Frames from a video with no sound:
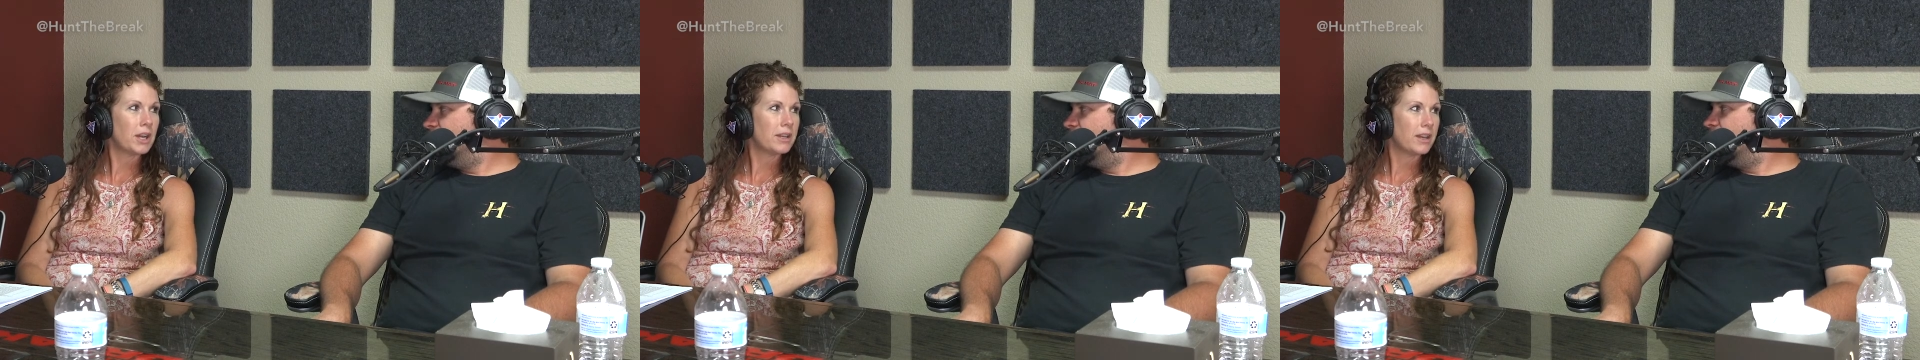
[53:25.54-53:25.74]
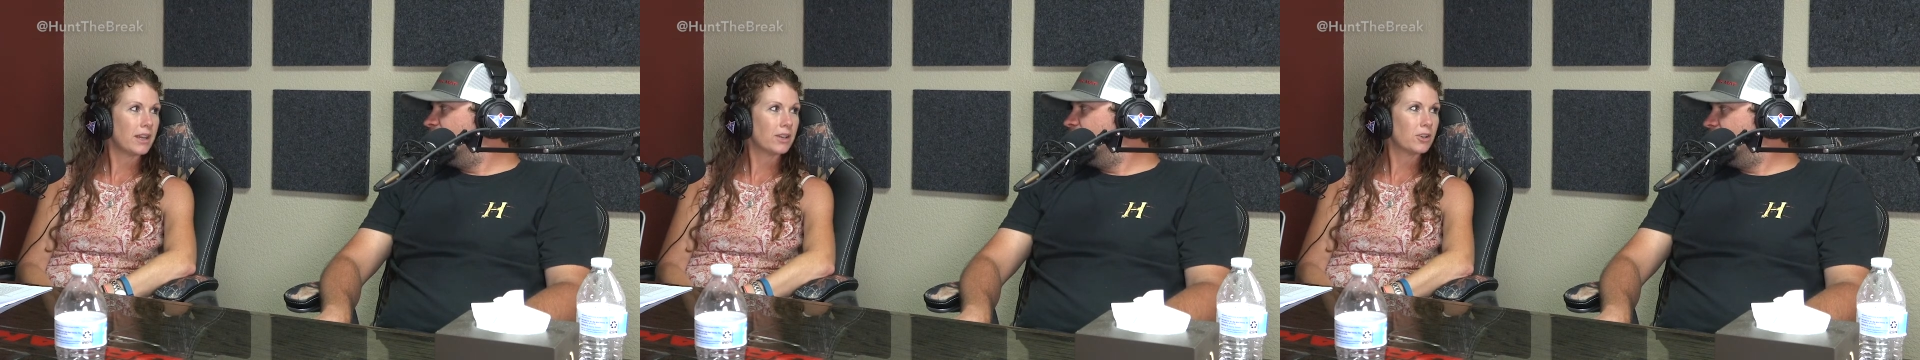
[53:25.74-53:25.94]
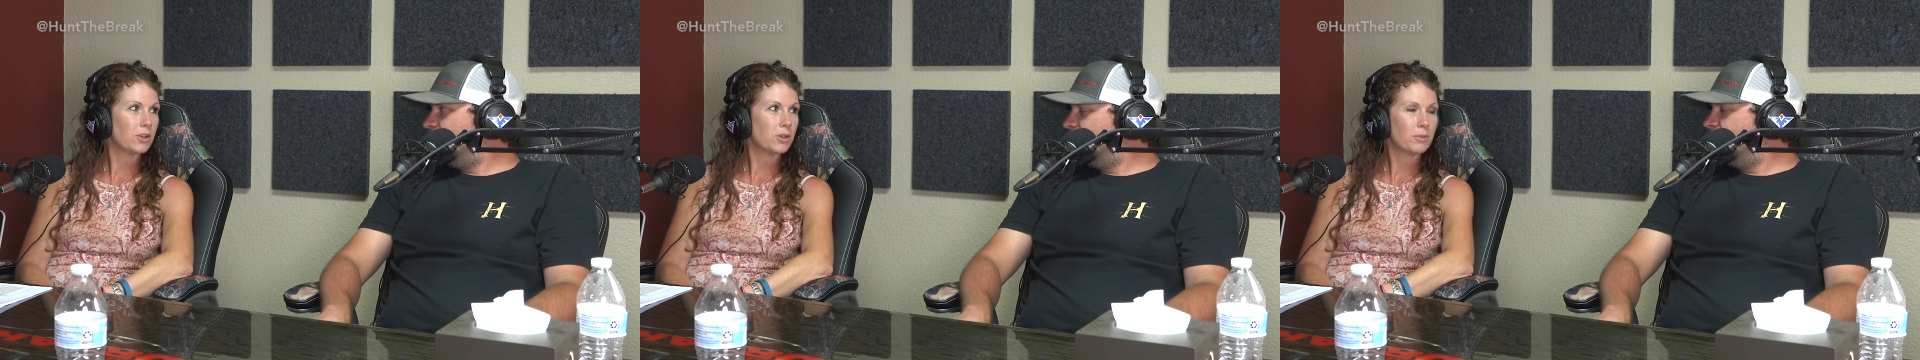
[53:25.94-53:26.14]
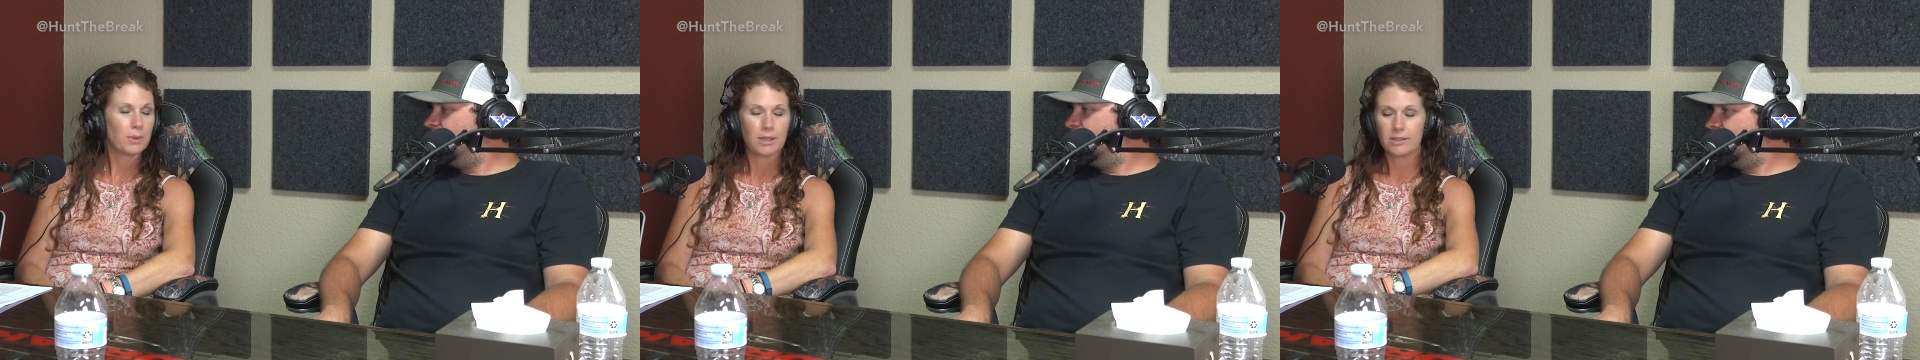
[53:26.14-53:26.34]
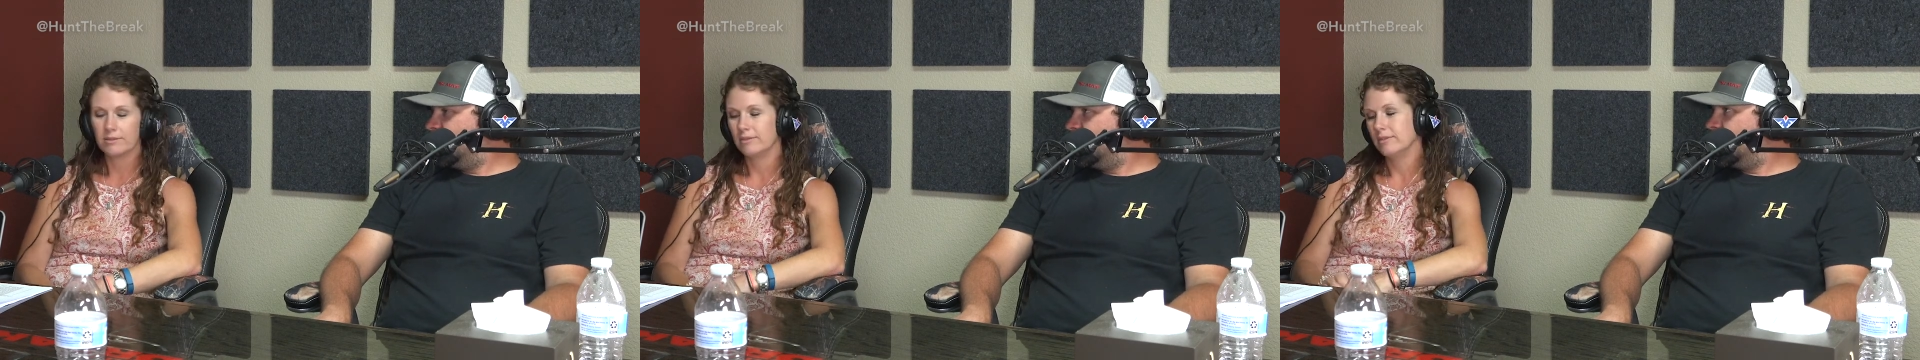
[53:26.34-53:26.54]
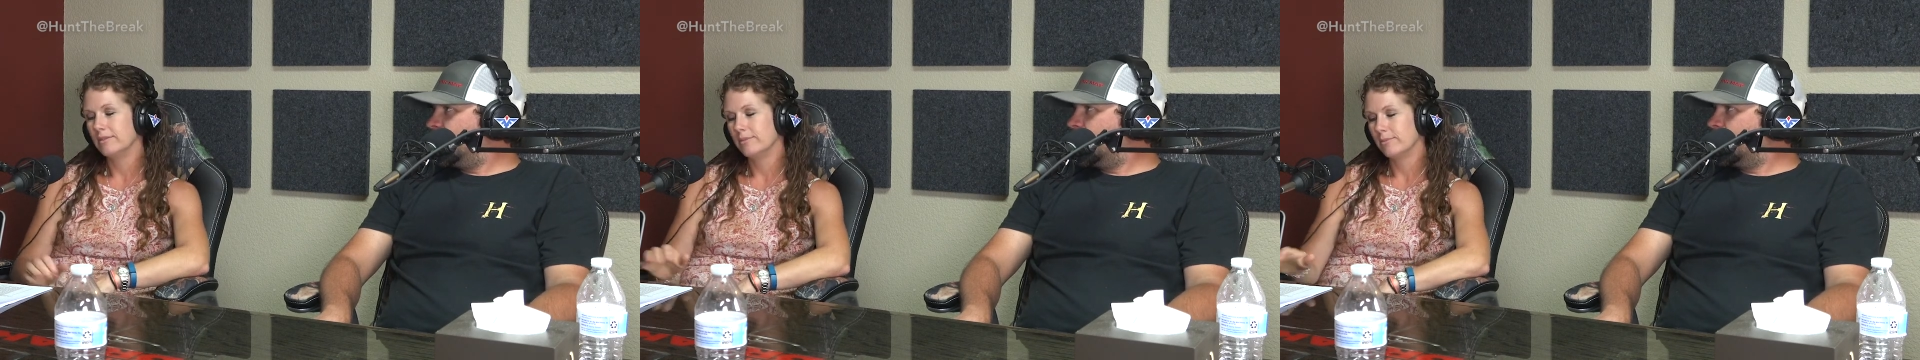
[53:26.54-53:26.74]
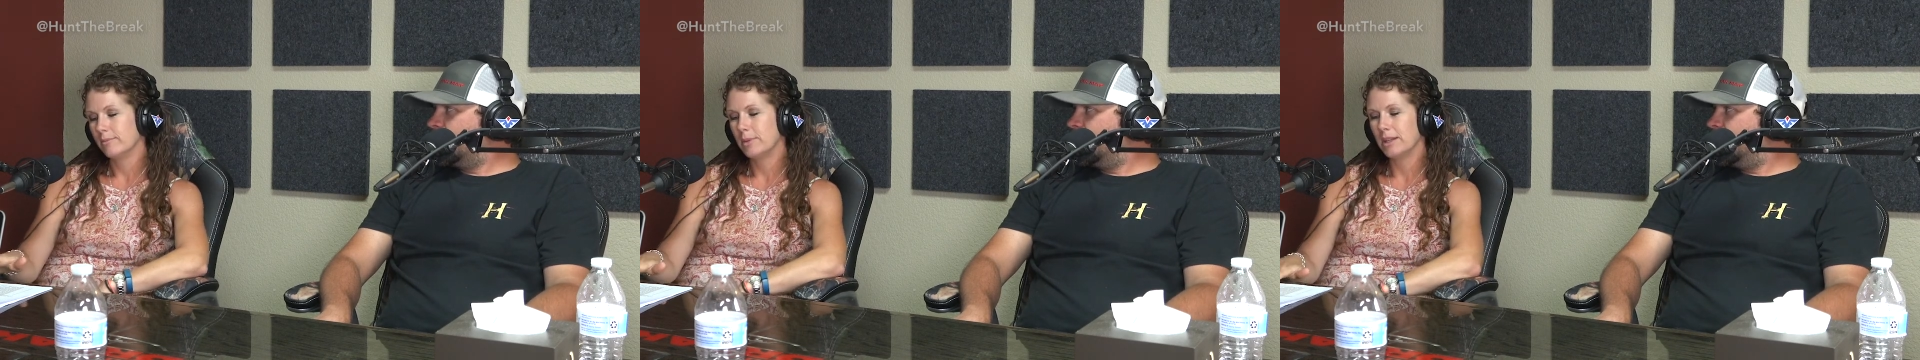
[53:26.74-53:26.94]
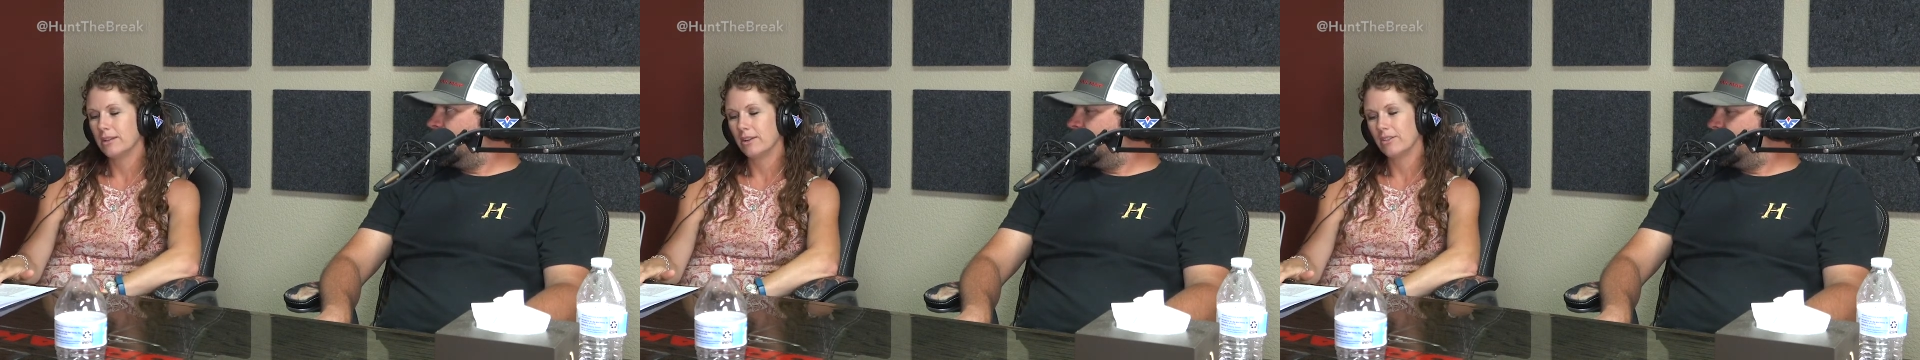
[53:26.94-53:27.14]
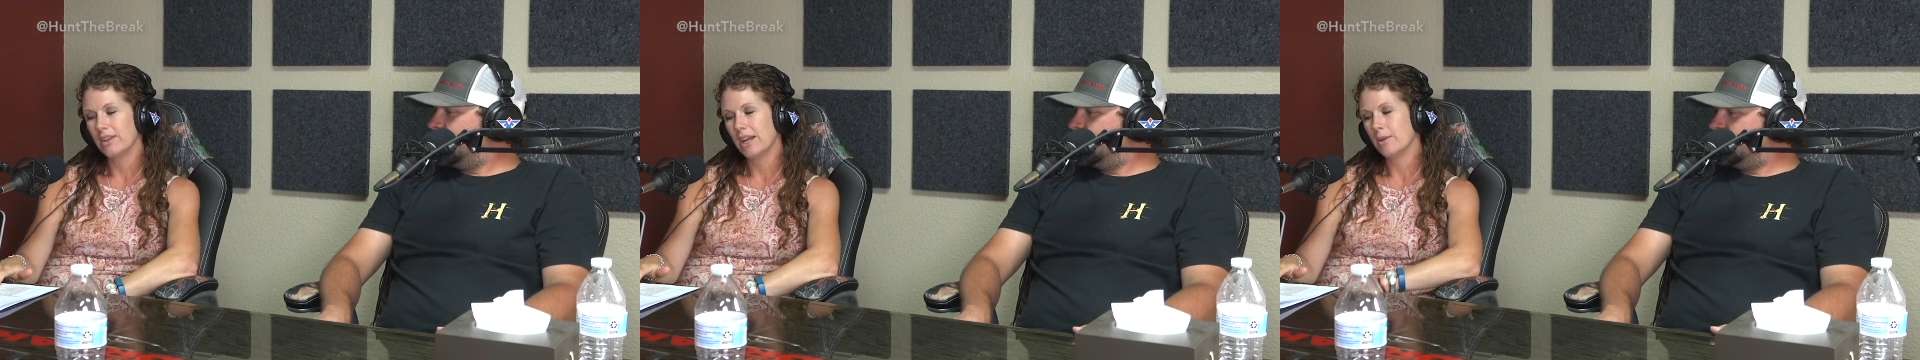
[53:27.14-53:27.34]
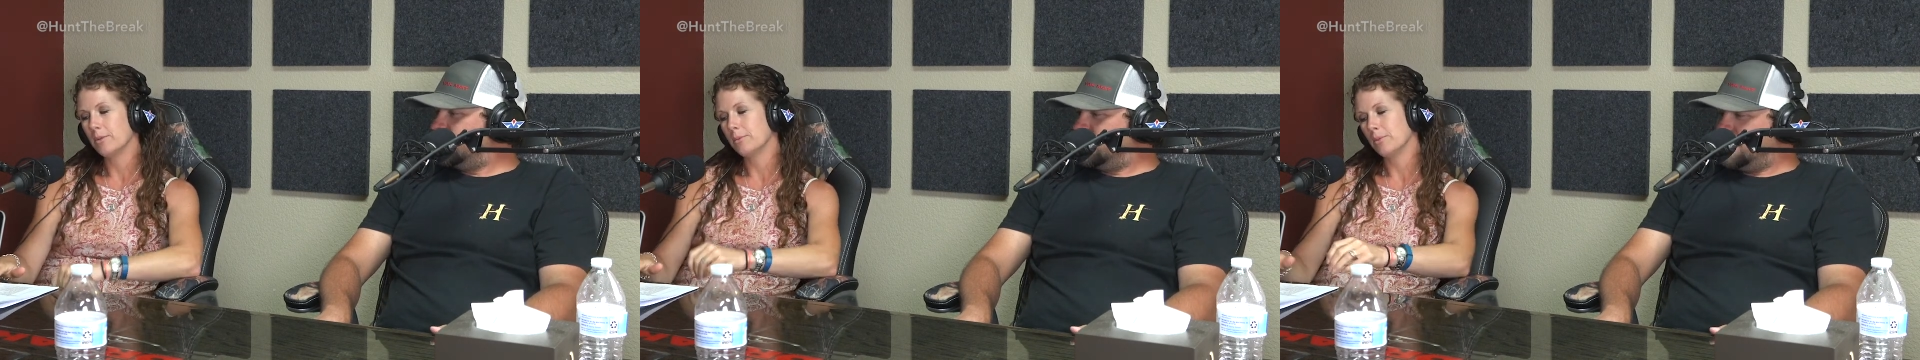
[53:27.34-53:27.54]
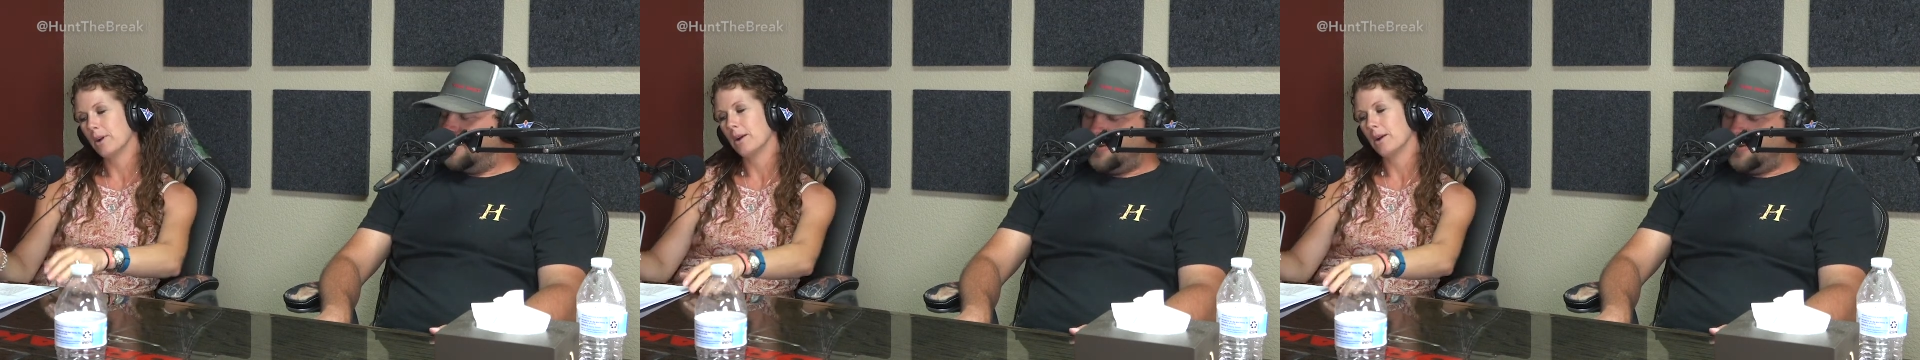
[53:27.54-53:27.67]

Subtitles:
redneck crew would be bidding on that one